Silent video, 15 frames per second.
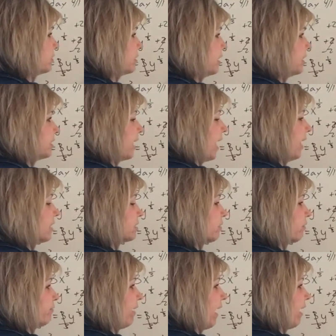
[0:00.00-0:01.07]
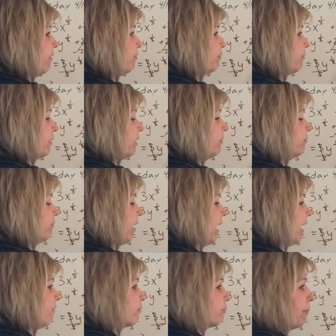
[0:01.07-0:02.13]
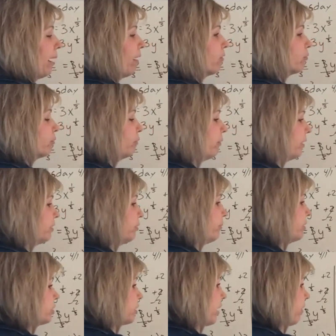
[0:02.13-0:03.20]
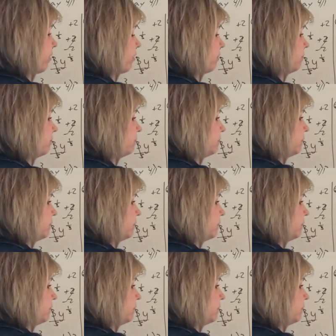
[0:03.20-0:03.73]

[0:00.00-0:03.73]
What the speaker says: these cancel, 5 and 5, power and root undo each other.